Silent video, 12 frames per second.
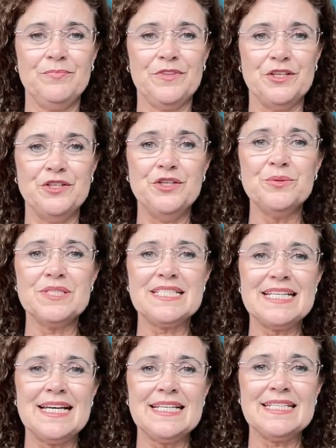The newest
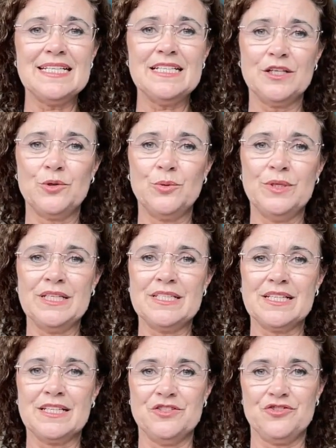data, according to
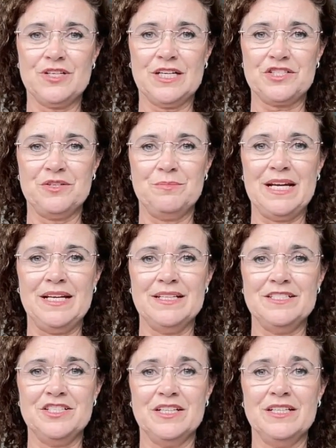construction
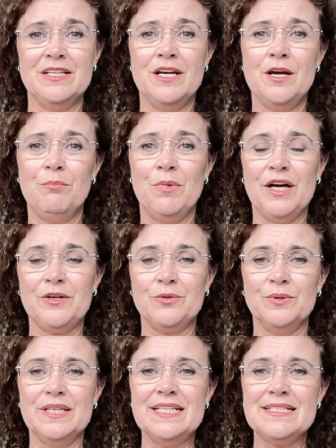manager
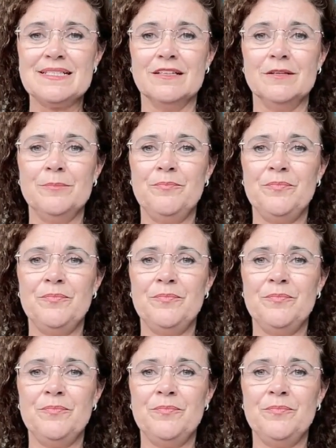Michael Heslop,